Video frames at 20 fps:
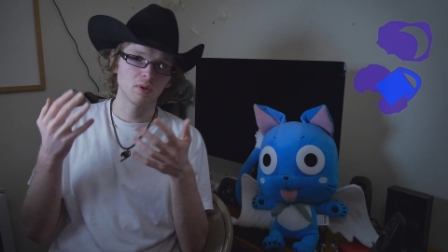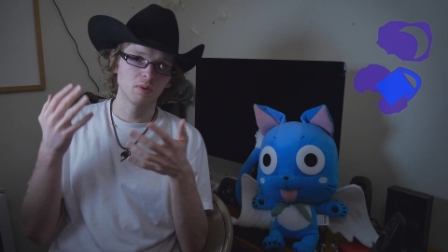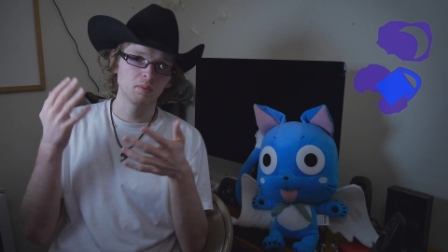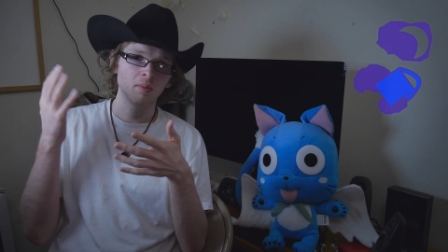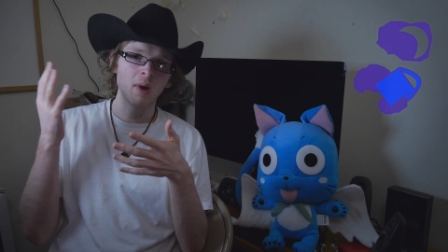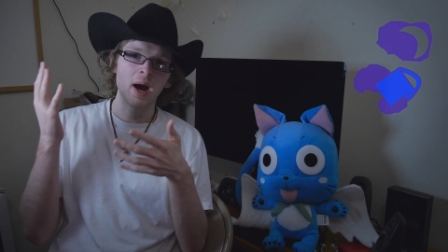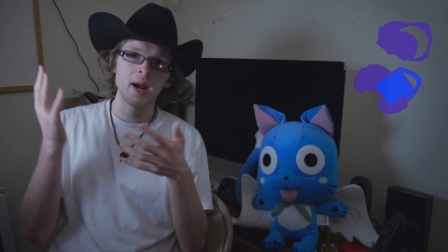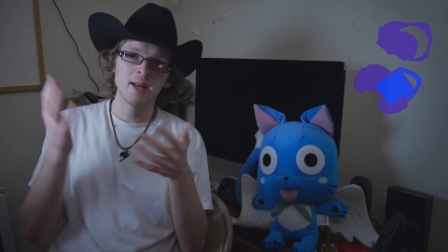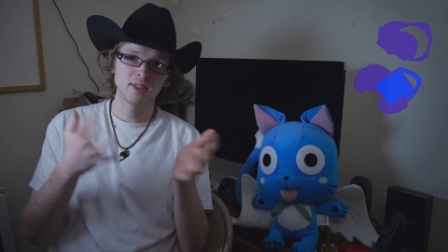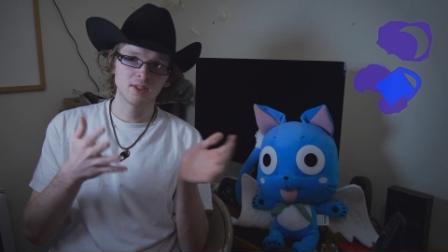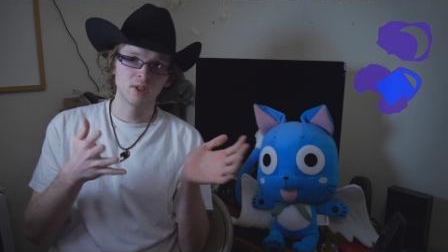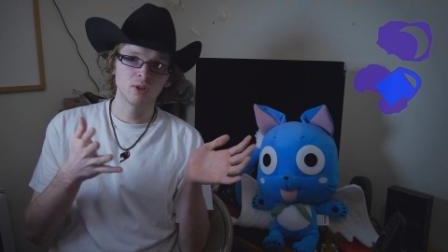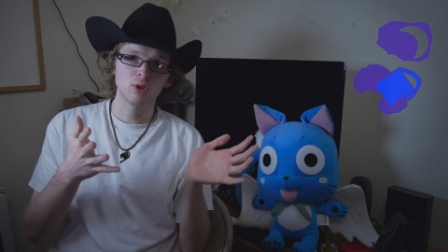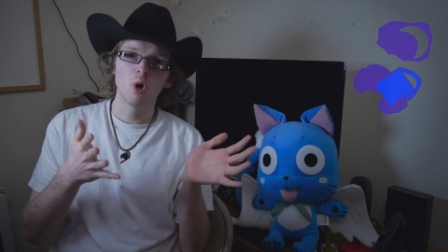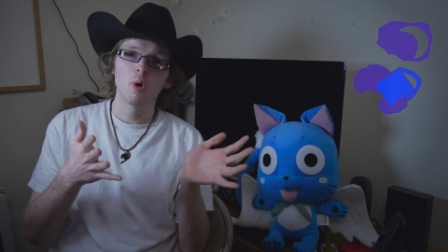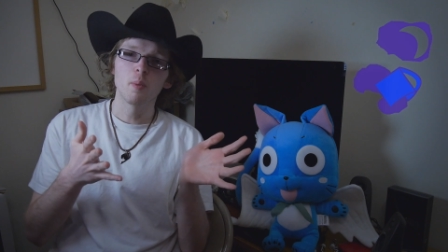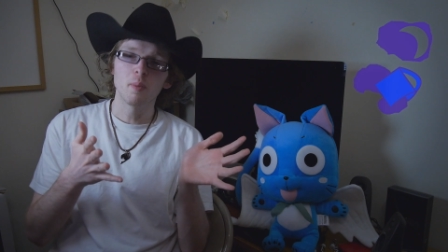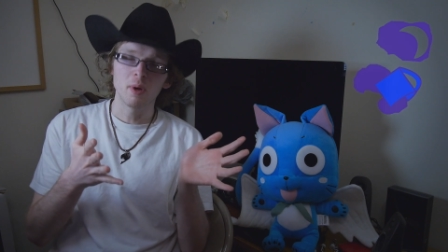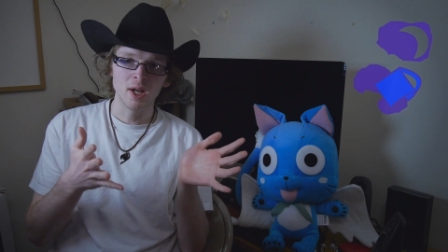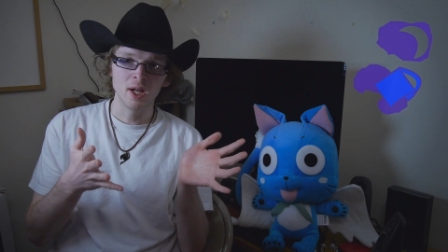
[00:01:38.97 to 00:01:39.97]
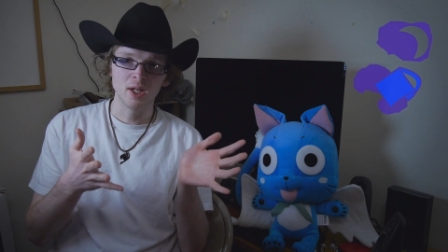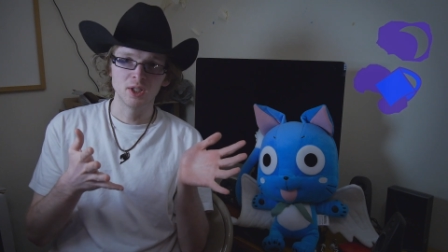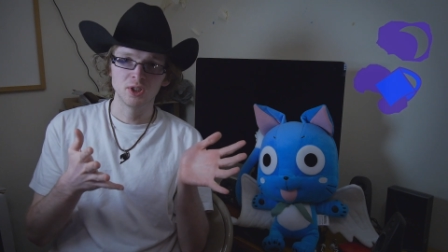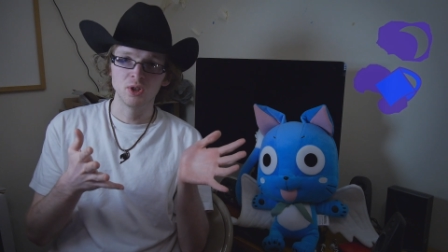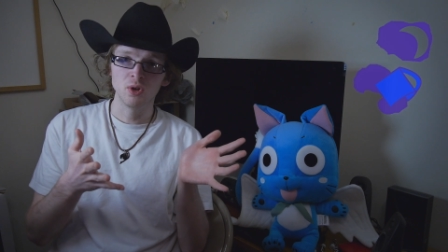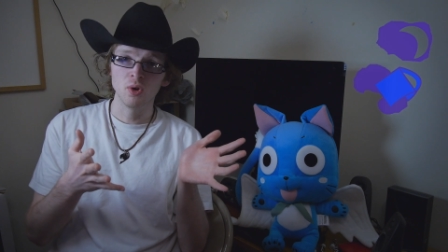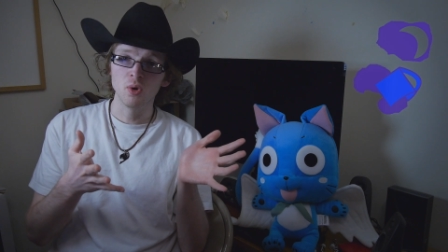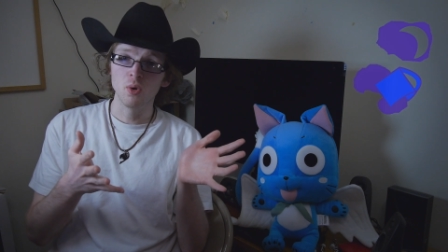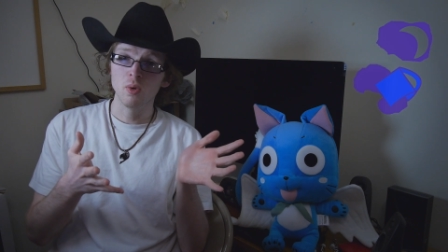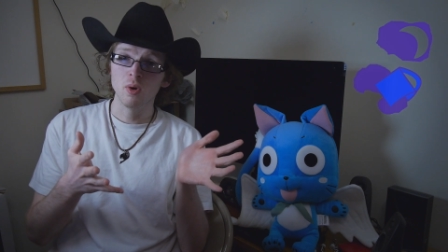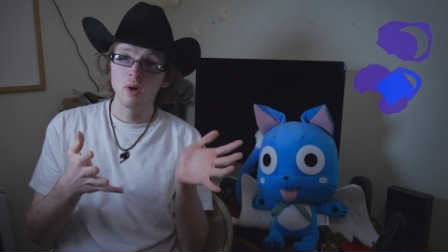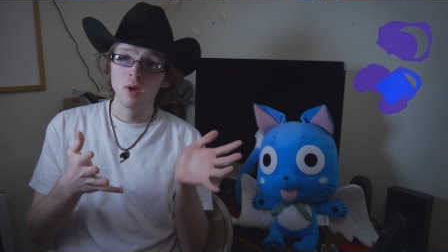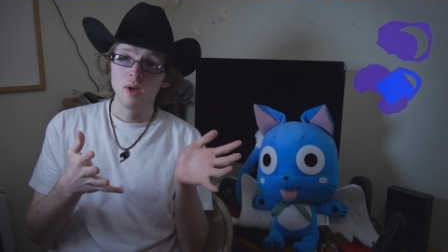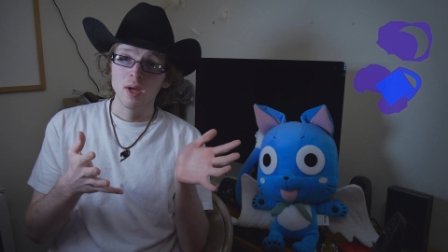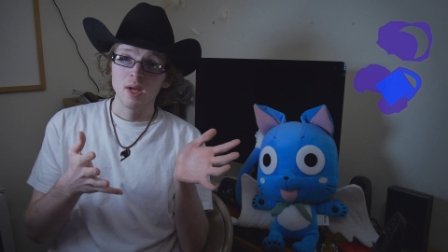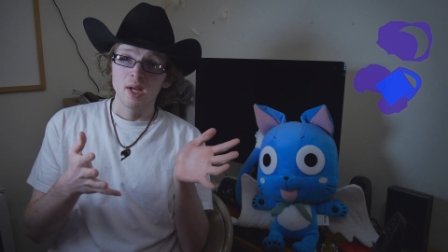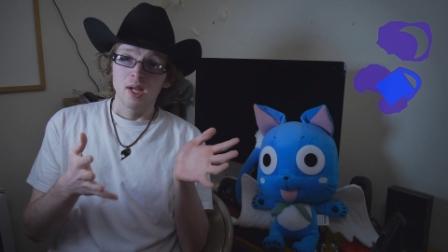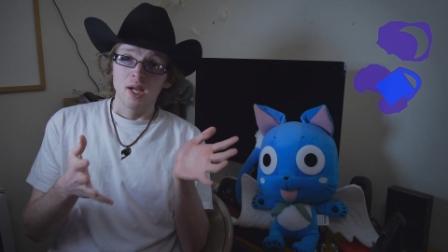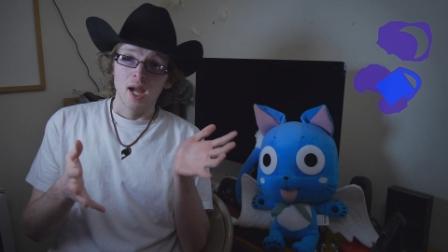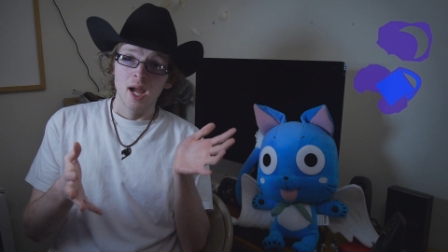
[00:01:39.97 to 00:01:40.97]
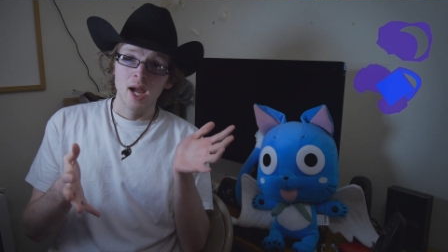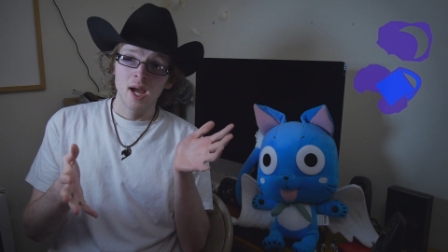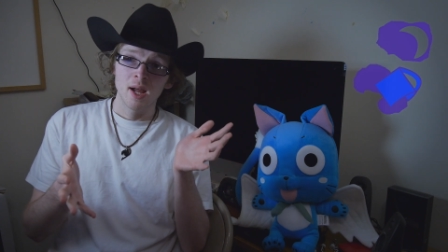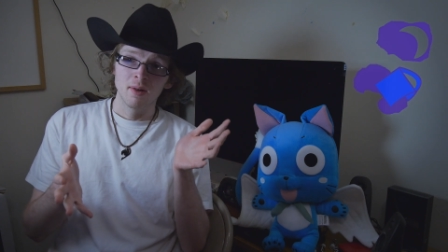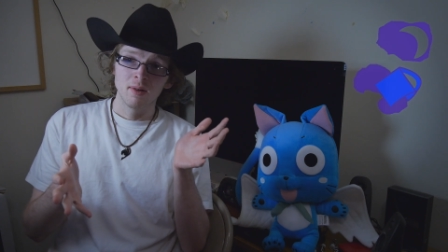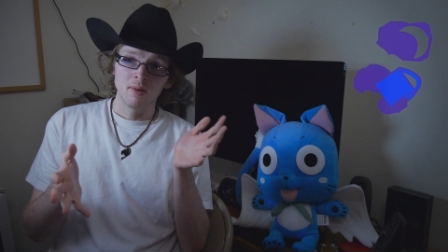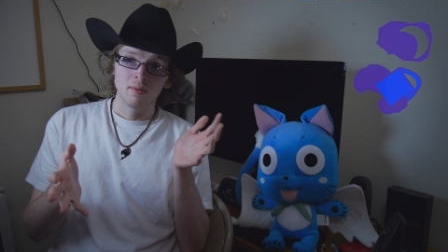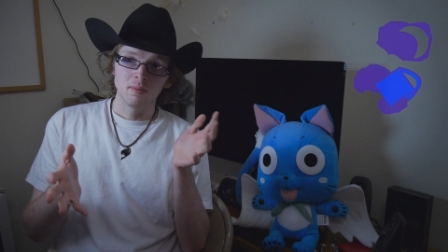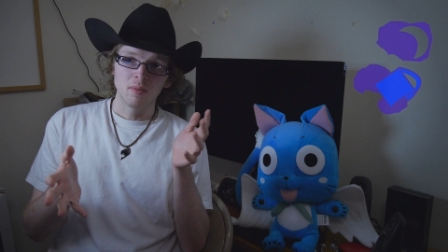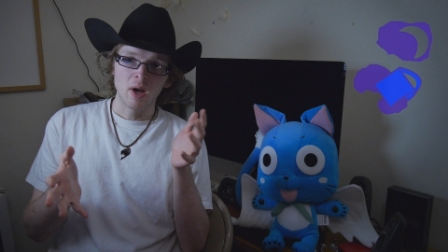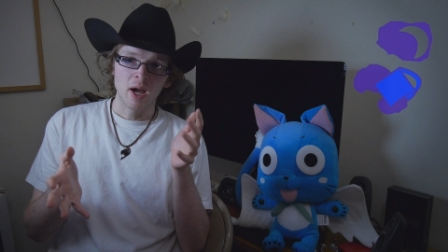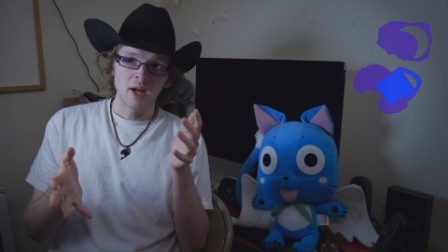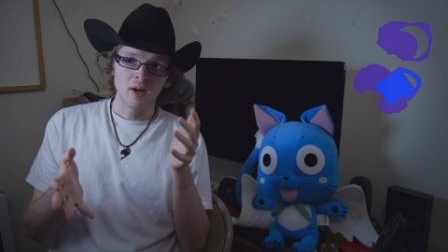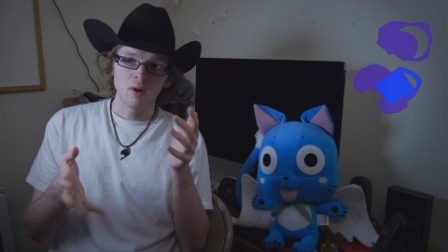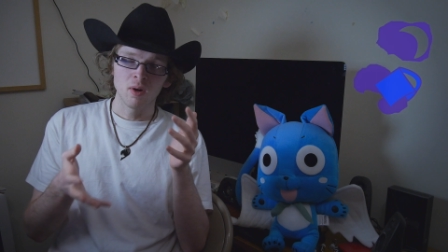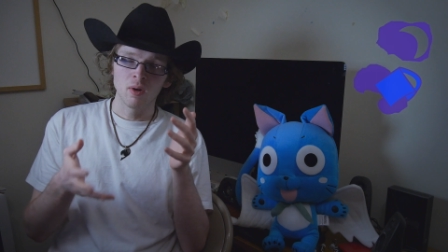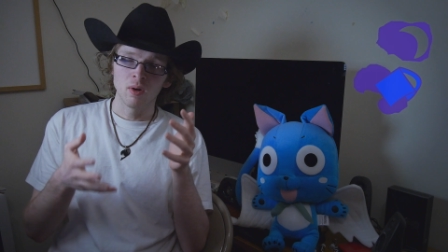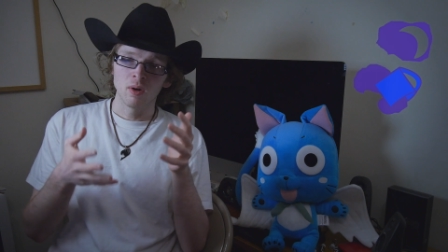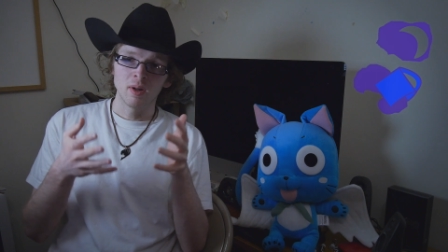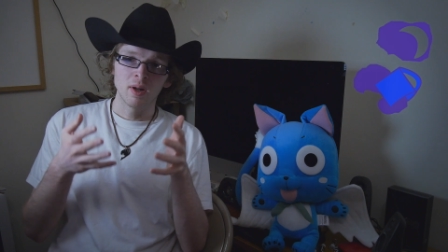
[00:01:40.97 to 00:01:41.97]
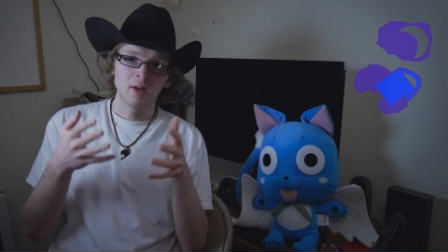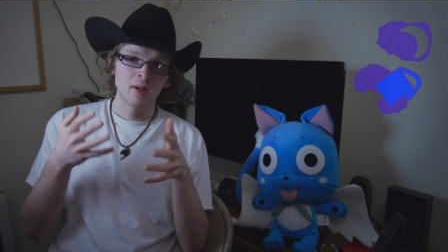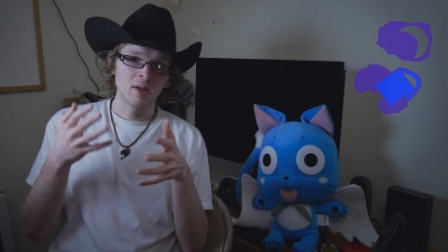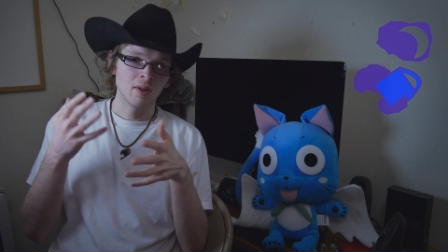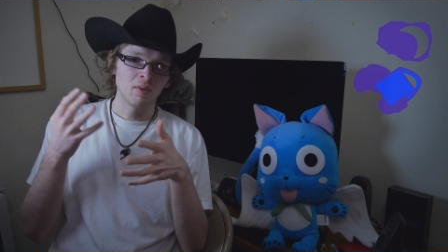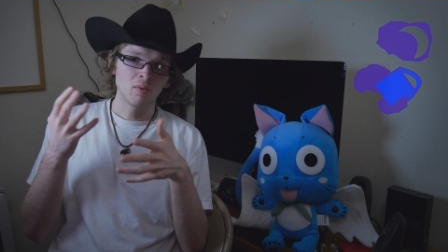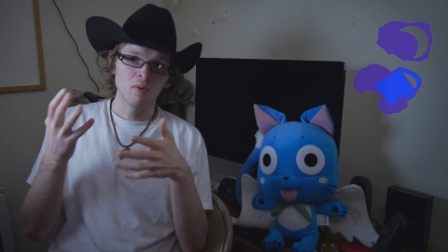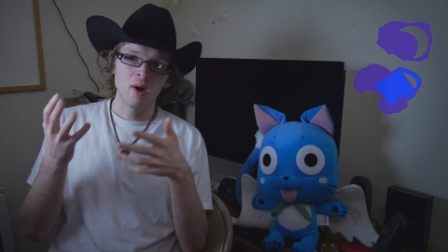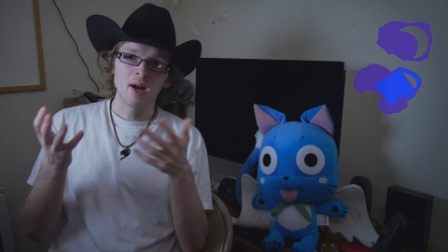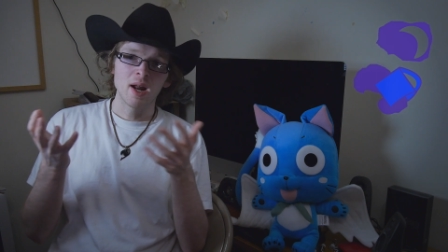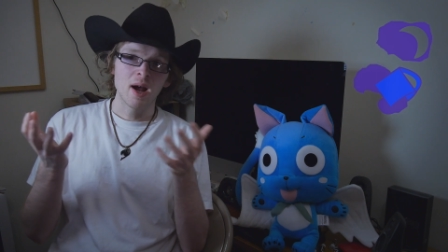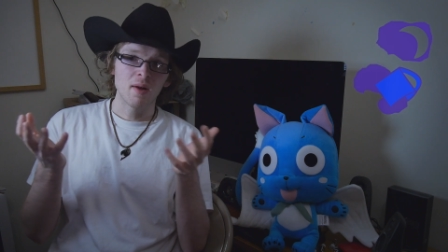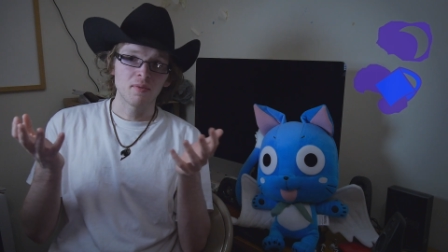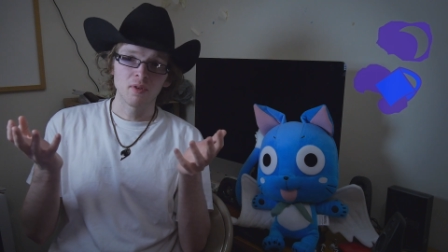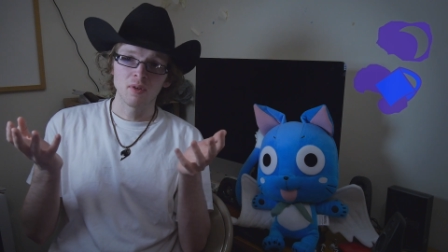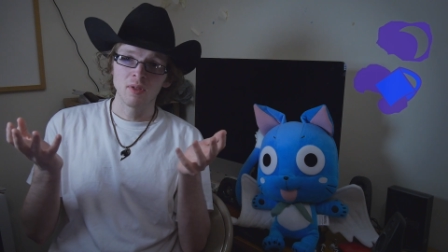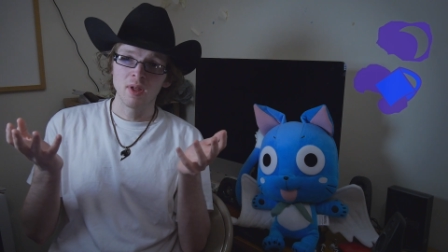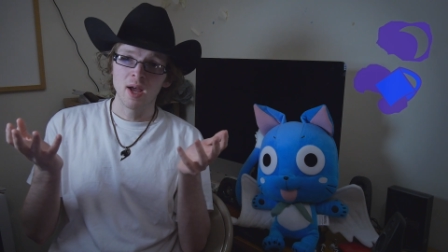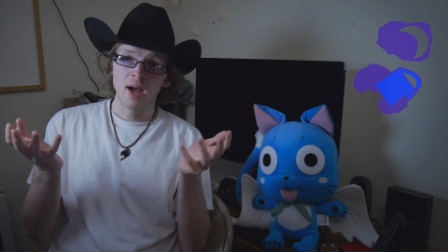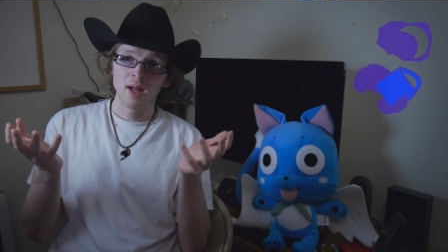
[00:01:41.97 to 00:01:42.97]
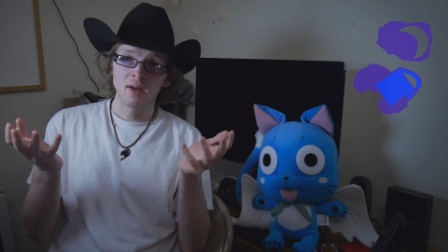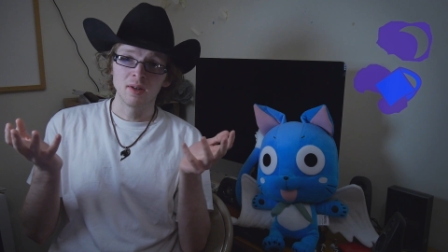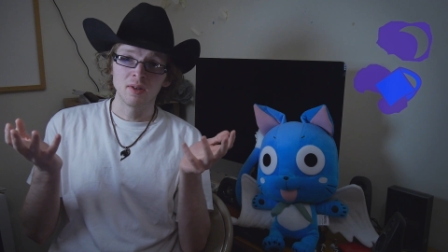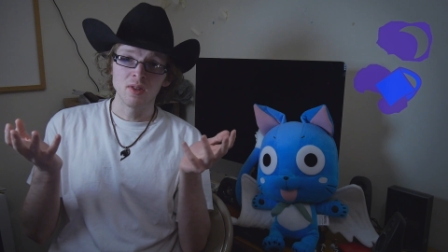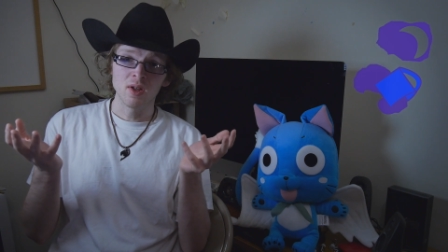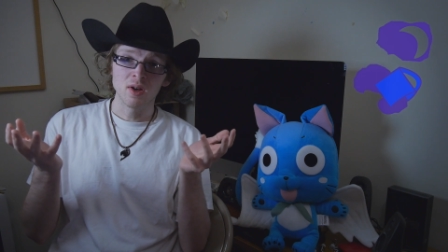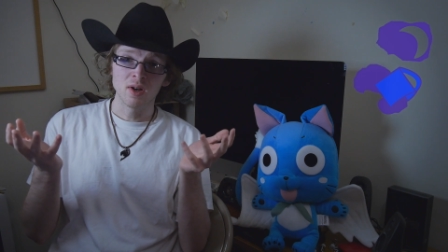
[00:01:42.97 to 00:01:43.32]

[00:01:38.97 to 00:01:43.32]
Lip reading: minus the derpy issue, and like earlier and then right after that,